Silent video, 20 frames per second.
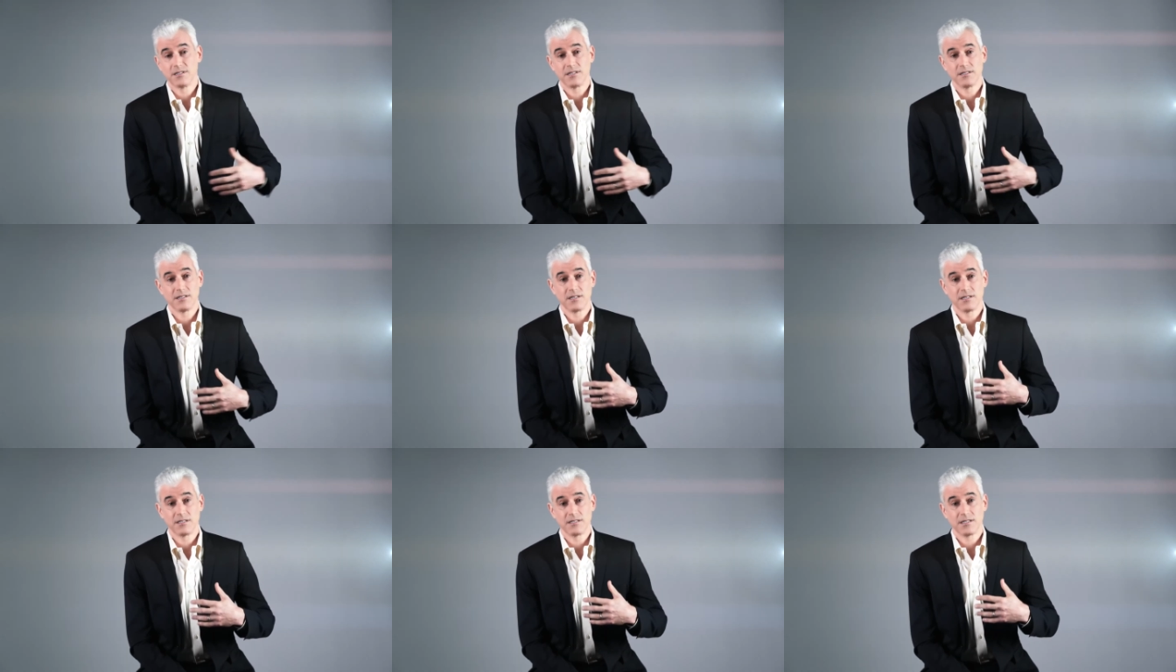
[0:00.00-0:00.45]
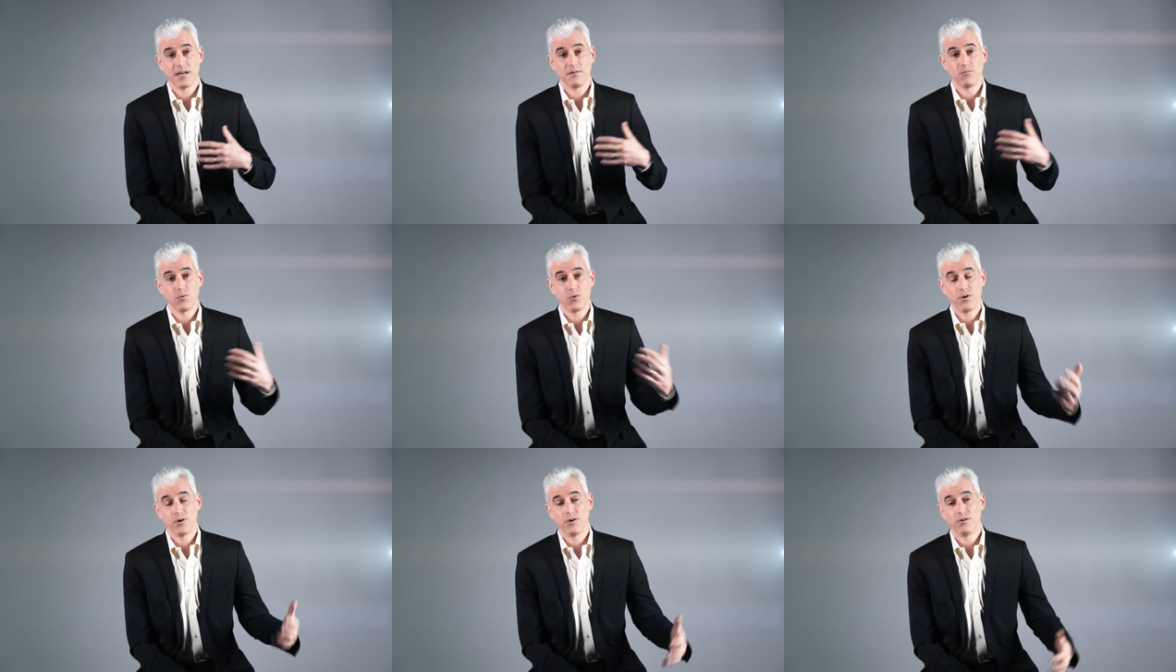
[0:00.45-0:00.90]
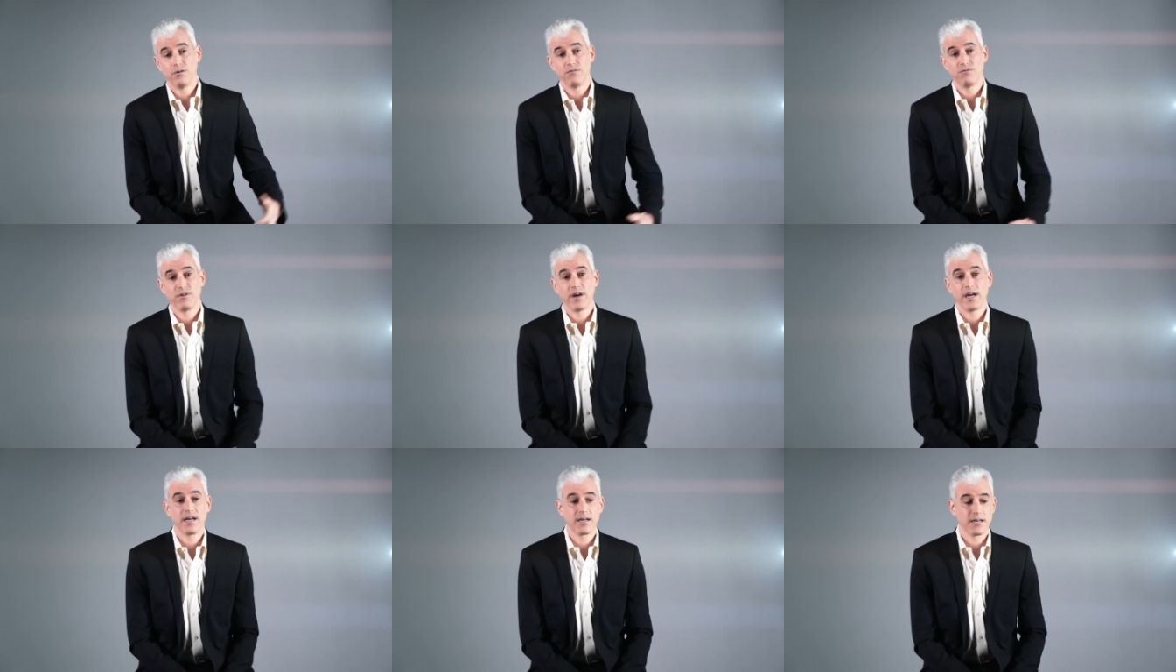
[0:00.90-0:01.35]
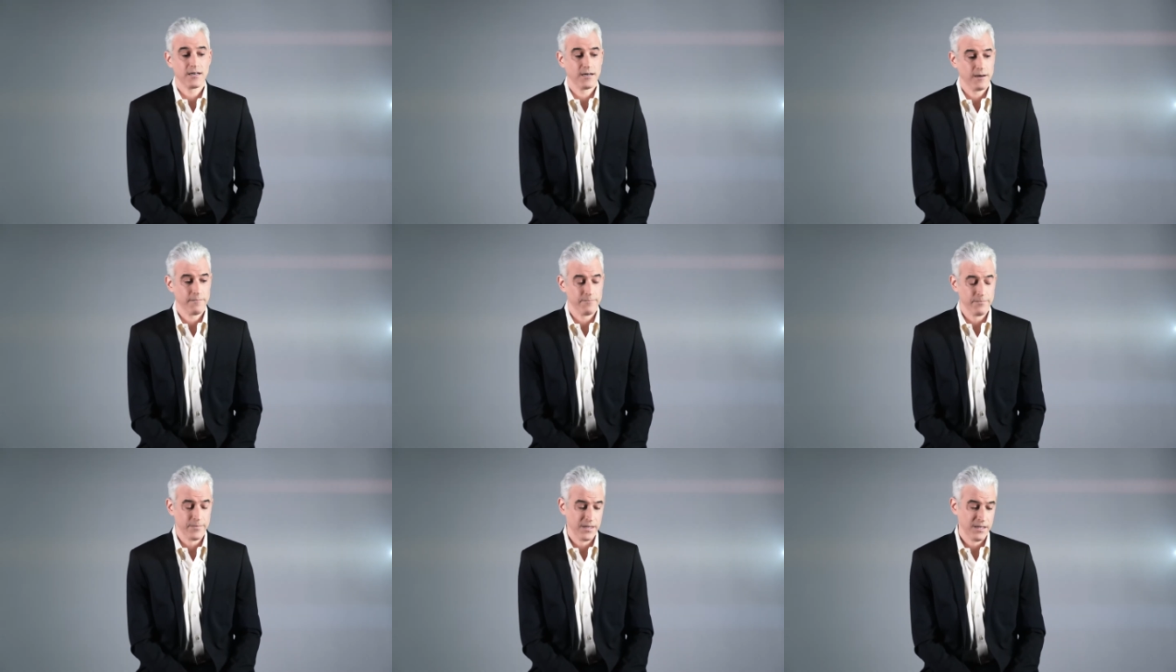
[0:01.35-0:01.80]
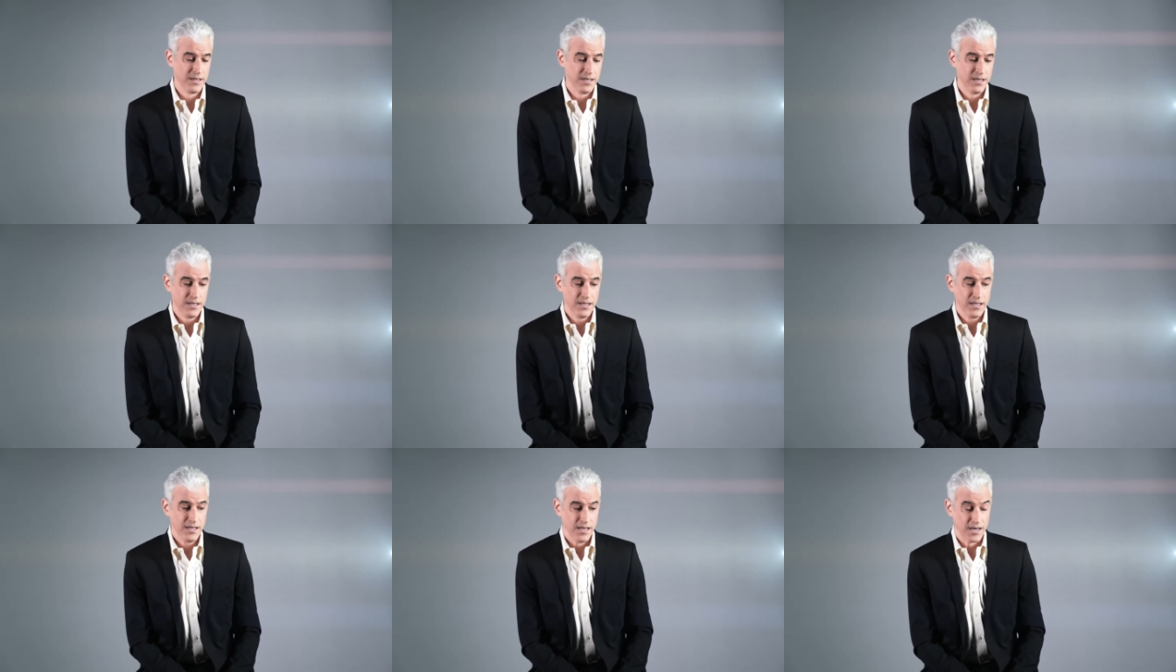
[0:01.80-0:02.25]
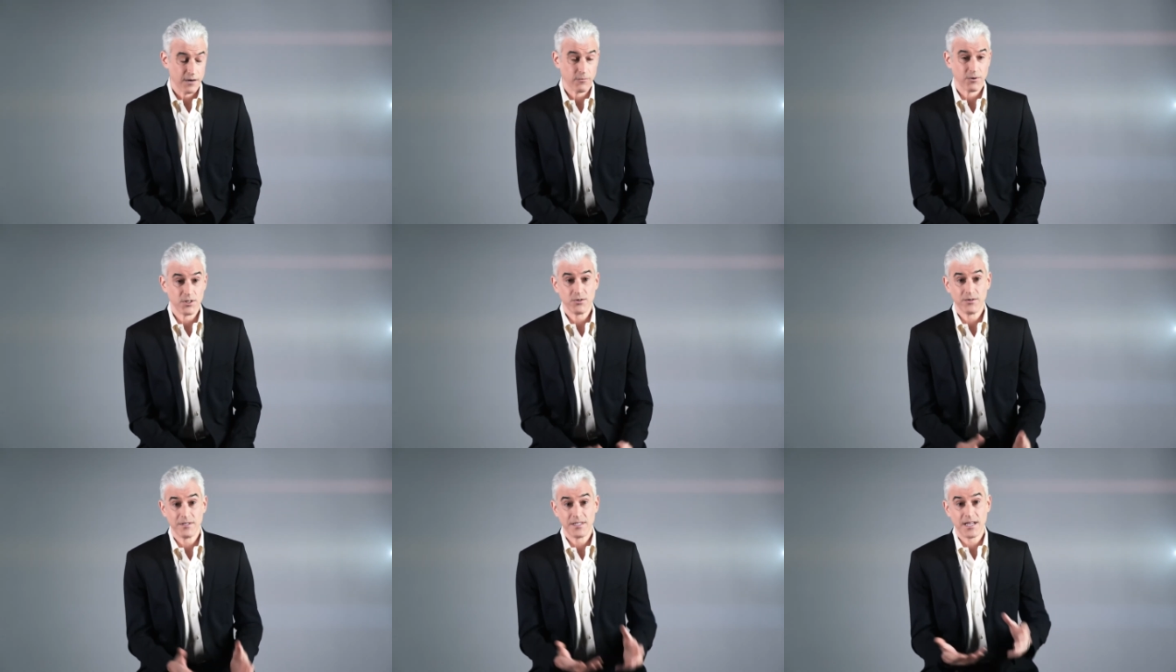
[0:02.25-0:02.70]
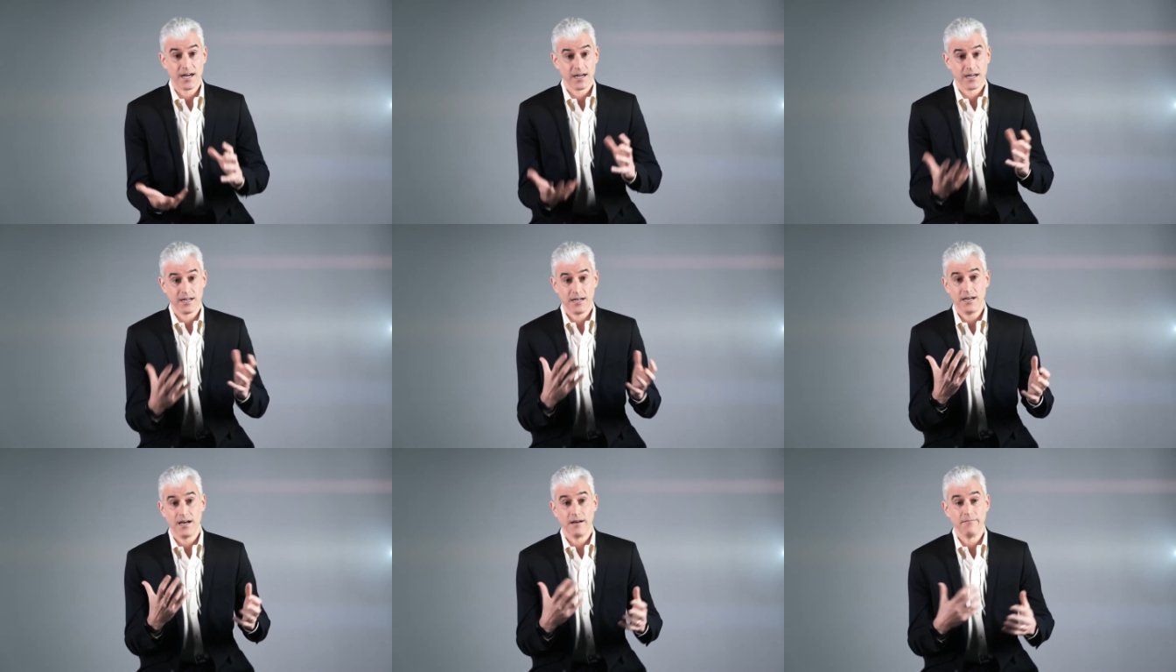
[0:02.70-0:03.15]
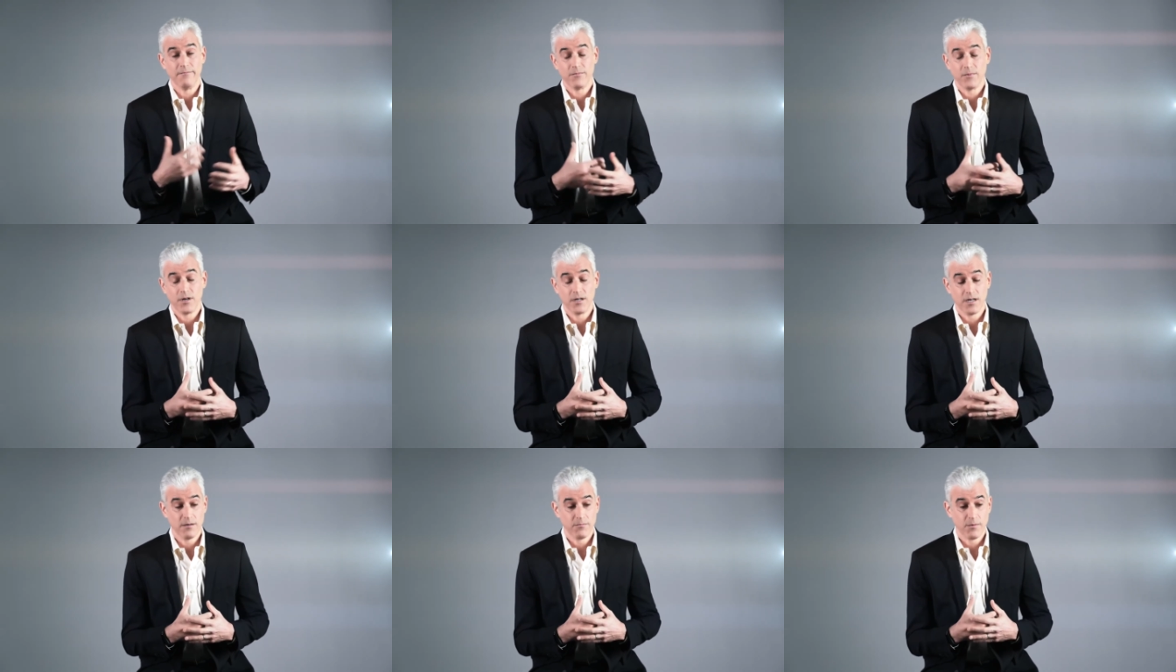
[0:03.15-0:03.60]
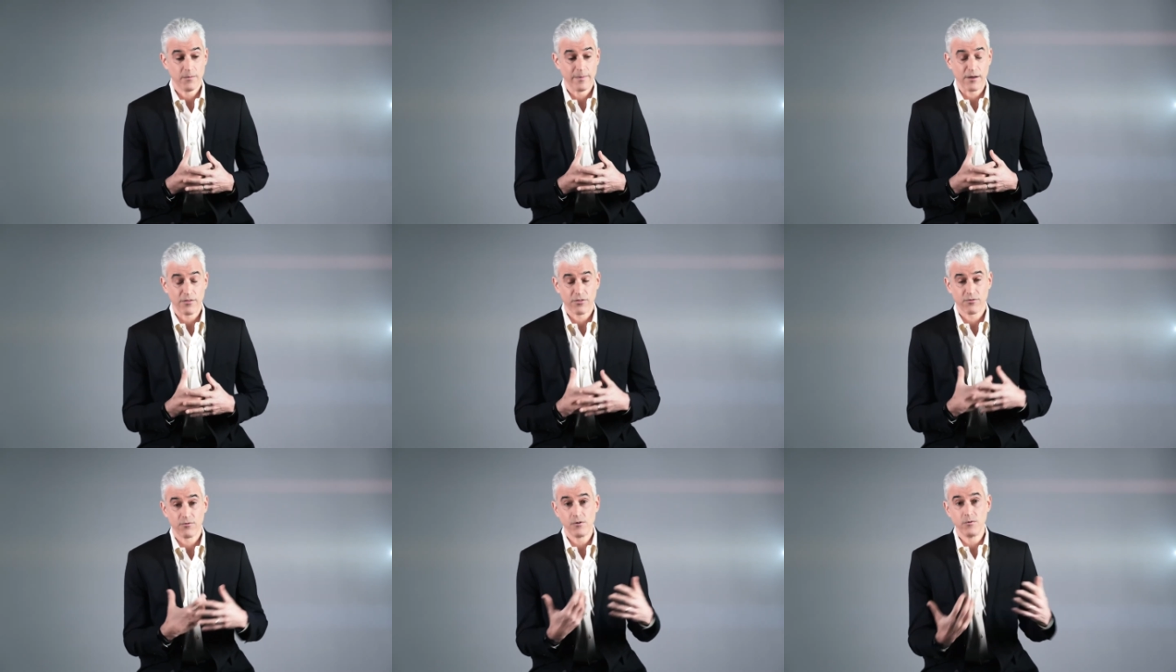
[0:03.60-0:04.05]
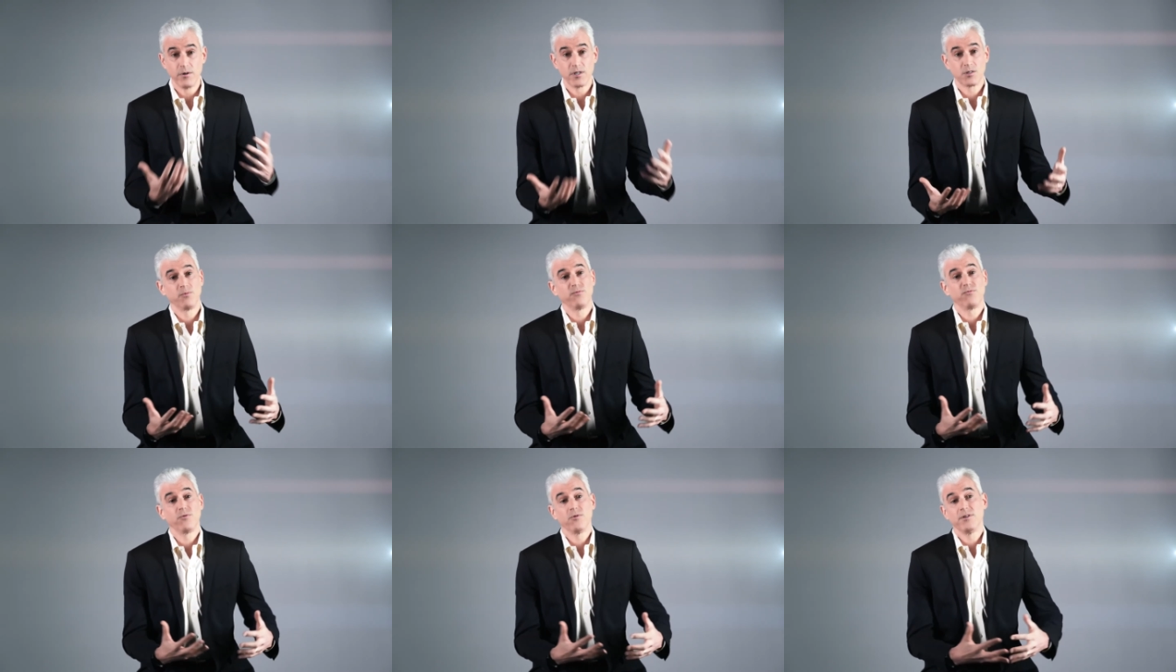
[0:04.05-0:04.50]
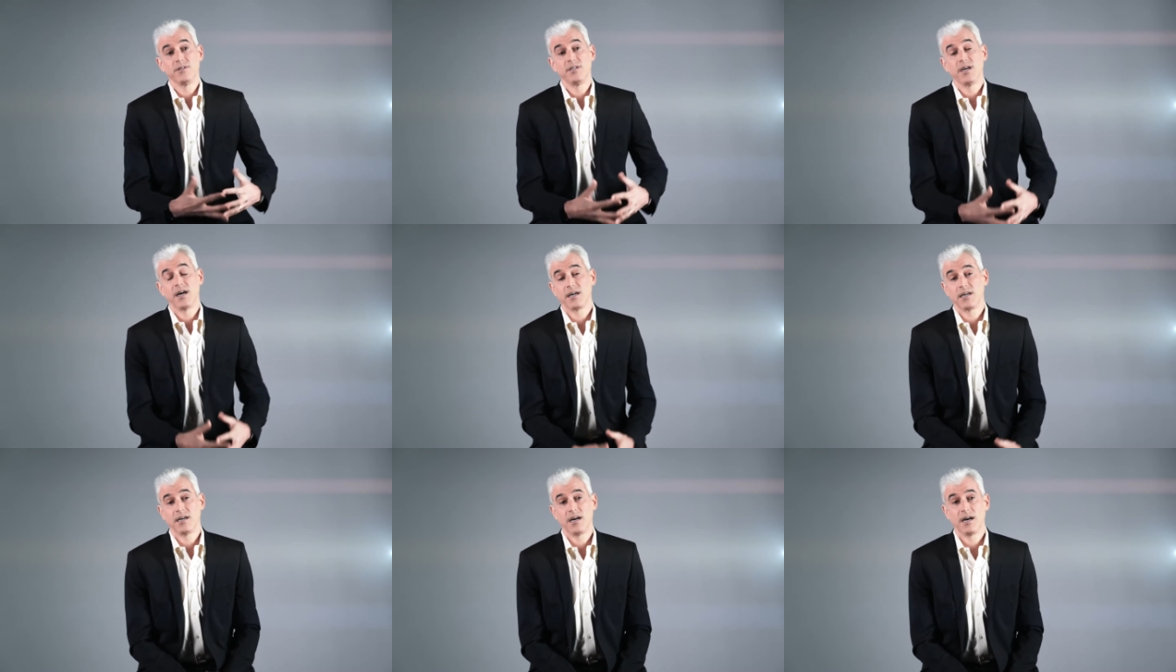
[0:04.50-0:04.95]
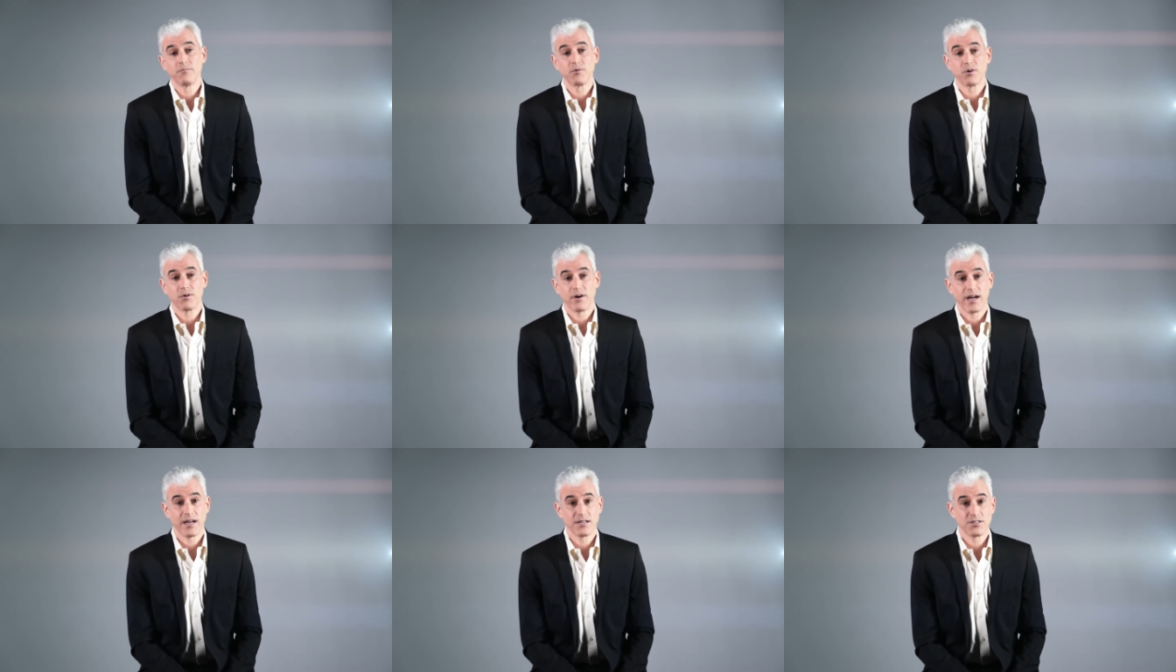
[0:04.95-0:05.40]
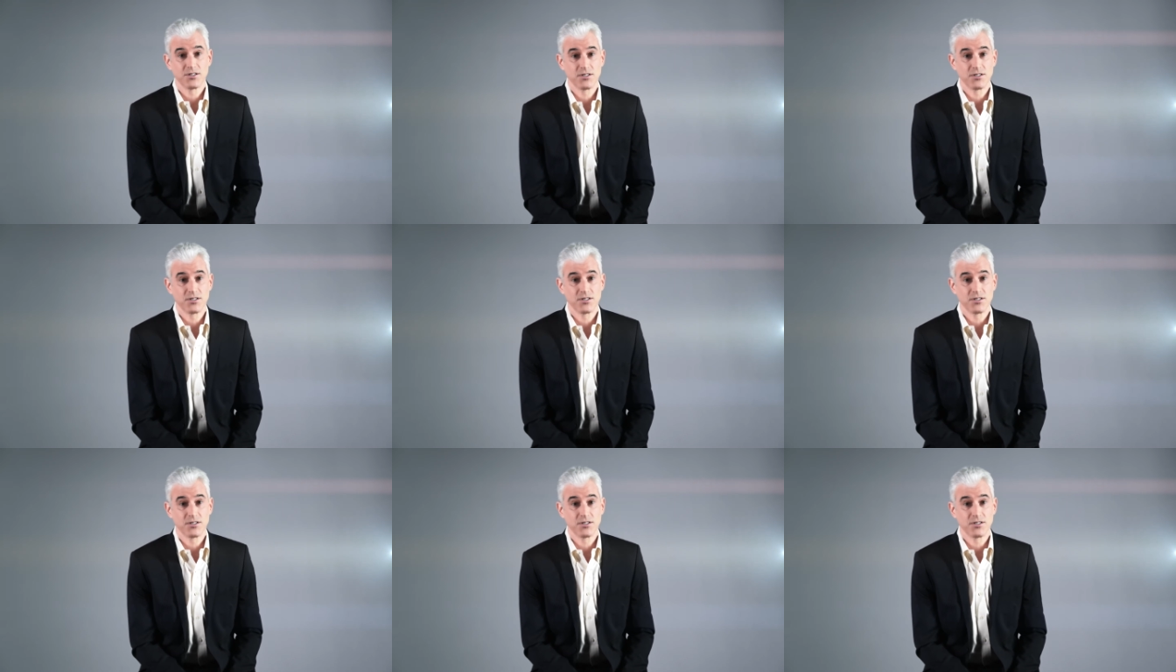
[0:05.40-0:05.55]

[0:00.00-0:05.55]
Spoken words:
at Time Warner and Viacom. And I went to a .com about 3 weeks before the .com crash.